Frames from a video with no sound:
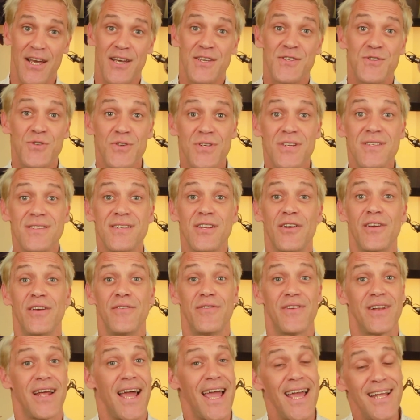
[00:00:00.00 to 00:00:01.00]
Students are
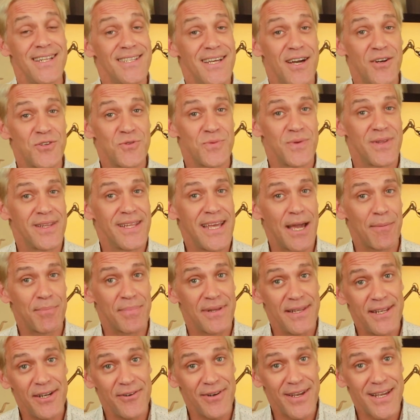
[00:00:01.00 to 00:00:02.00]
given a handout with
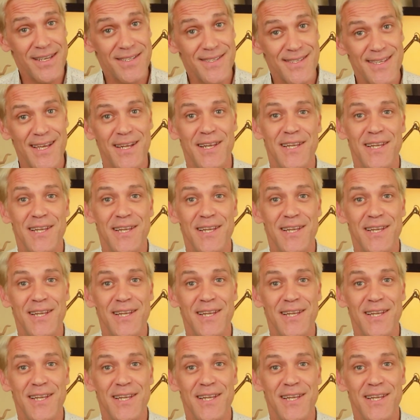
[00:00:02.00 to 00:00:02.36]
gap lyrics